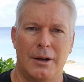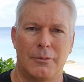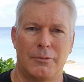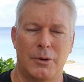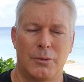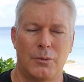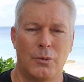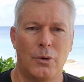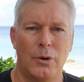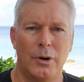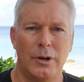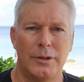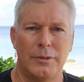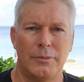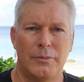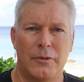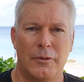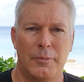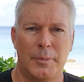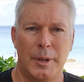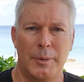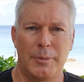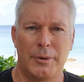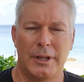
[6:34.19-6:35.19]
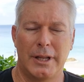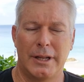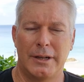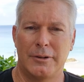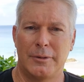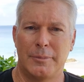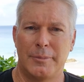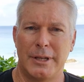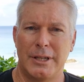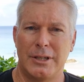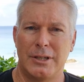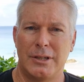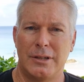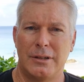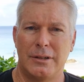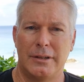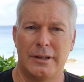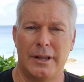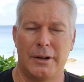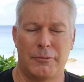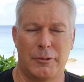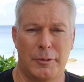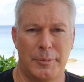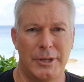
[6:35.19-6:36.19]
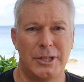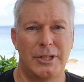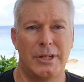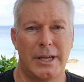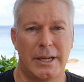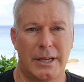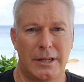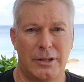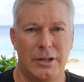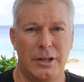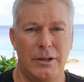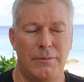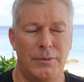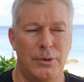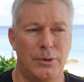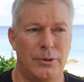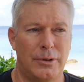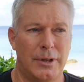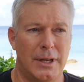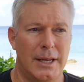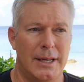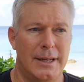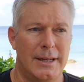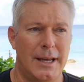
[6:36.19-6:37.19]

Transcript: reward for people that will be staking TFuel.